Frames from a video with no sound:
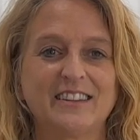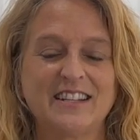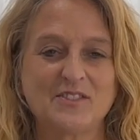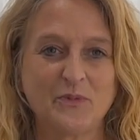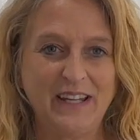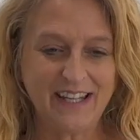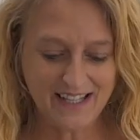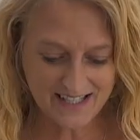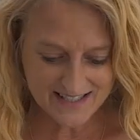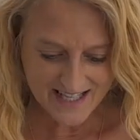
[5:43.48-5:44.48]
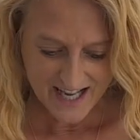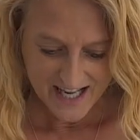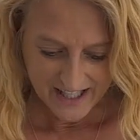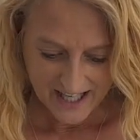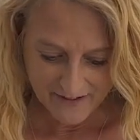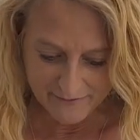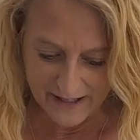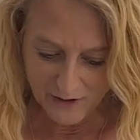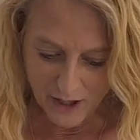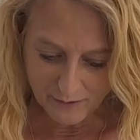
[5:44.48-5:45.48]
this weekend.
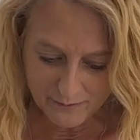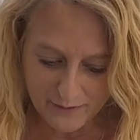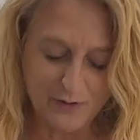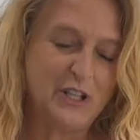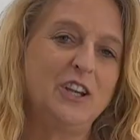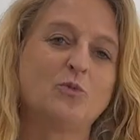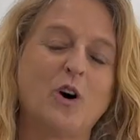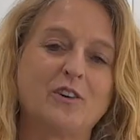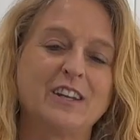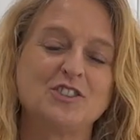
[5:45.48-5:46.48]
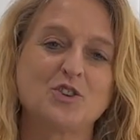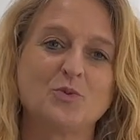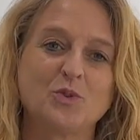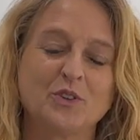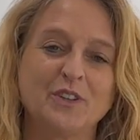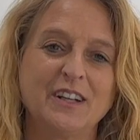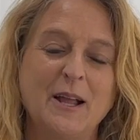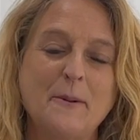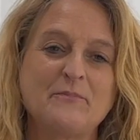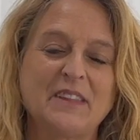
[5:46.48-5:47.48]
Barefoot Foodie Walking Tour
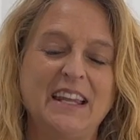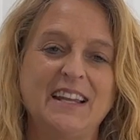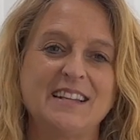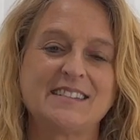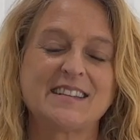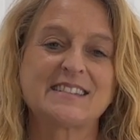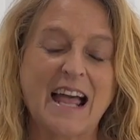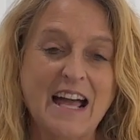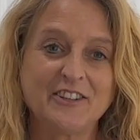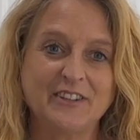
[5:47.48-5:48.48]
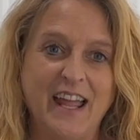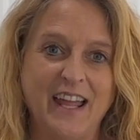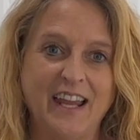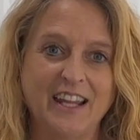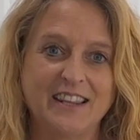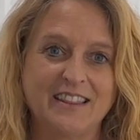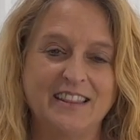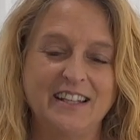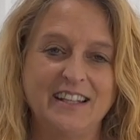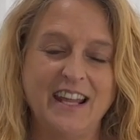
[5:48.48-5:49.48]
is Saturday,
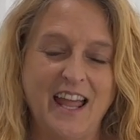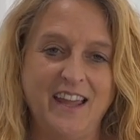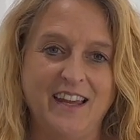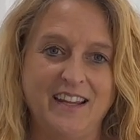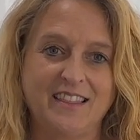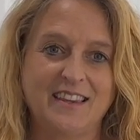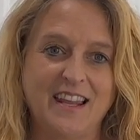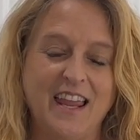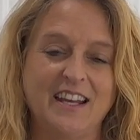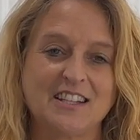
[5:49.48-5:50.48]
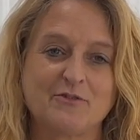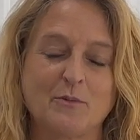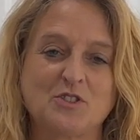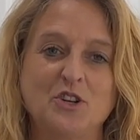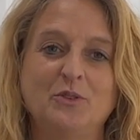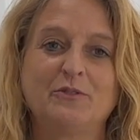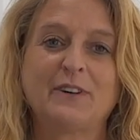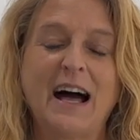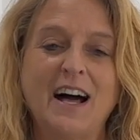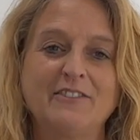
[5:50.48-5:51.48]
the 8th, and it's from 2 to
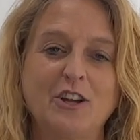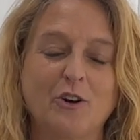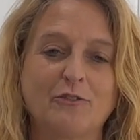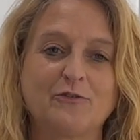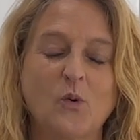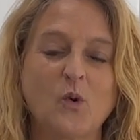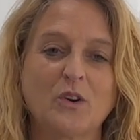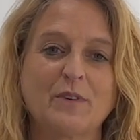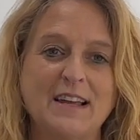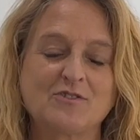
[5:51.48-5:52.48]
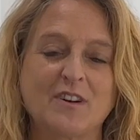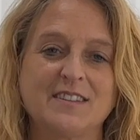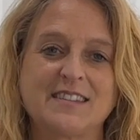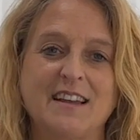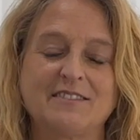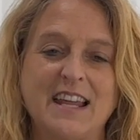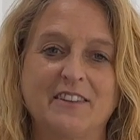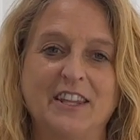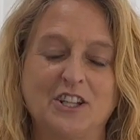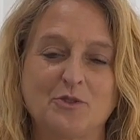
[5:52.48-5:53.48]
5. There are 4 restaurants
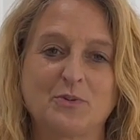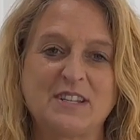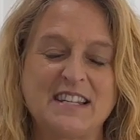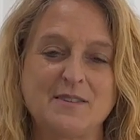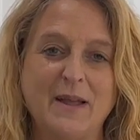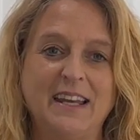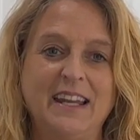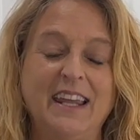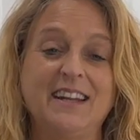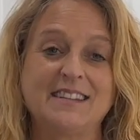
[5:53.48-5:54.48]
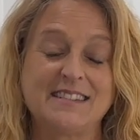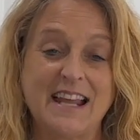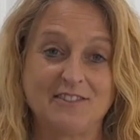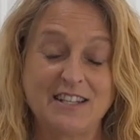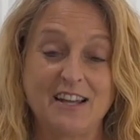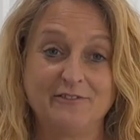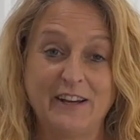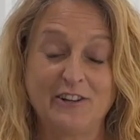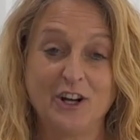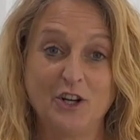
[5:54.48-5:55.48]
downtown that are participating. It is downtown
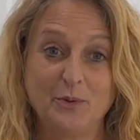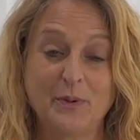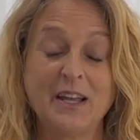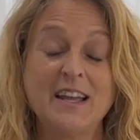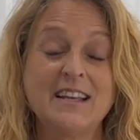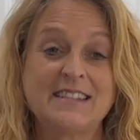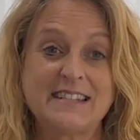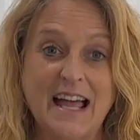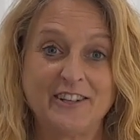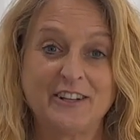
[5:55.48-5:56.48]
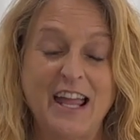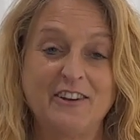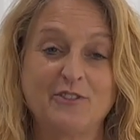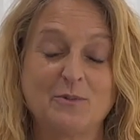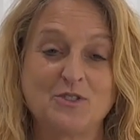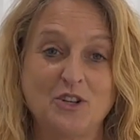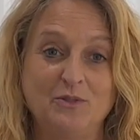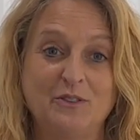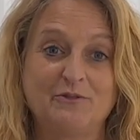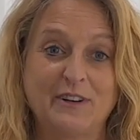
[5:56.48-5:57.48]
Fairhope, Saturday from
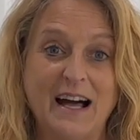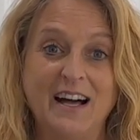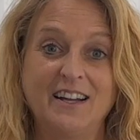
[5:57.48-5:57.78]
2 to 5.